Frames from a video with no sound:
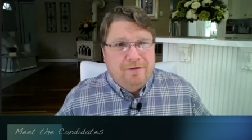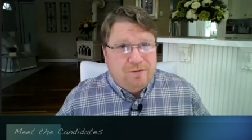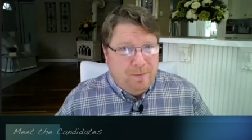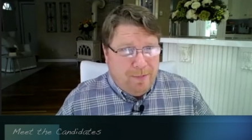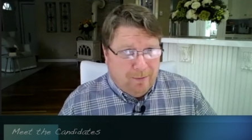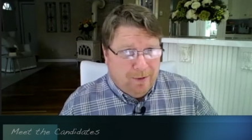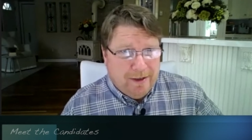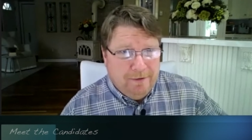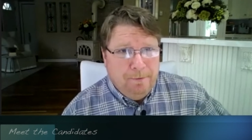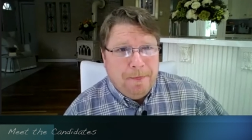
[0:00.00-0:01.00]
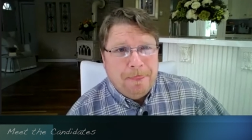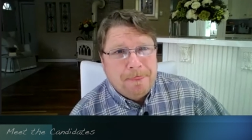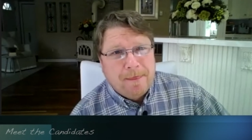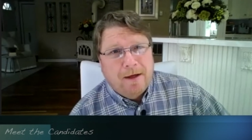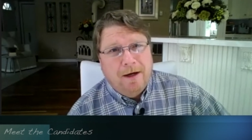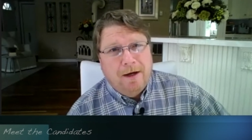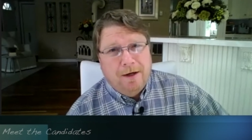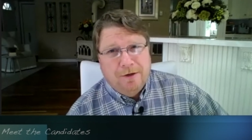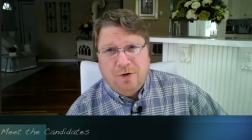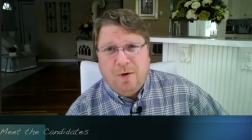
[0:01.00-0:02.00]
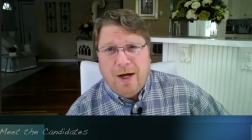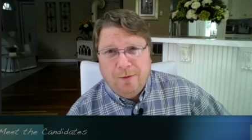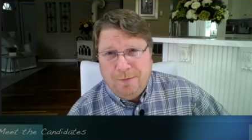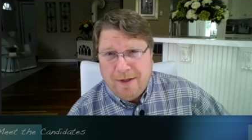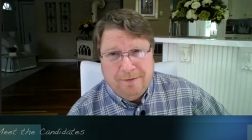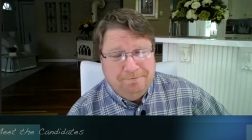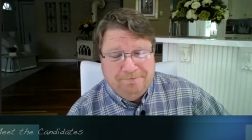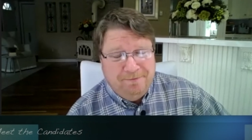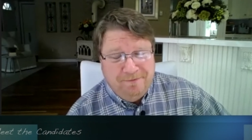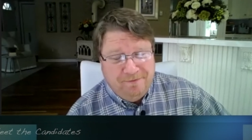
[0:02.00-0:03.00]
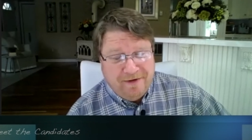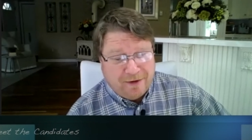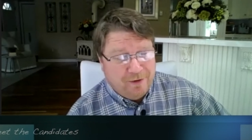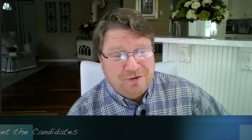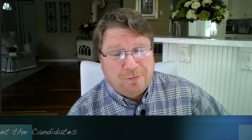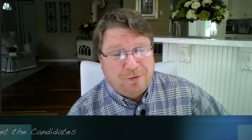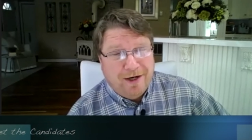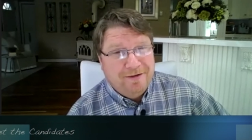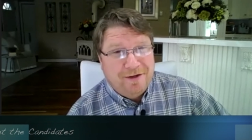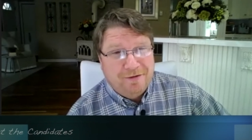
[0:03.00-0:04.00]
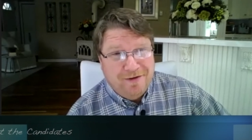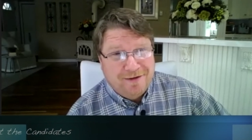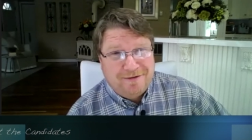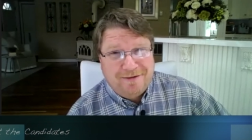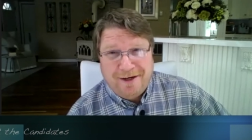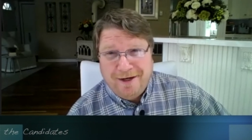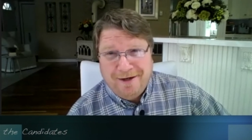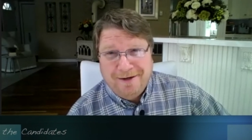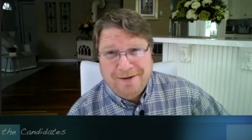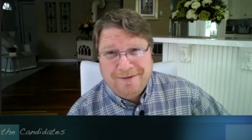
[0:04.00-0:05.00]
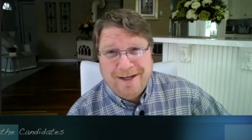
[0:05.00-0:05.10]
Republican. Yeah. Uh, so I would be very surprised if this uh,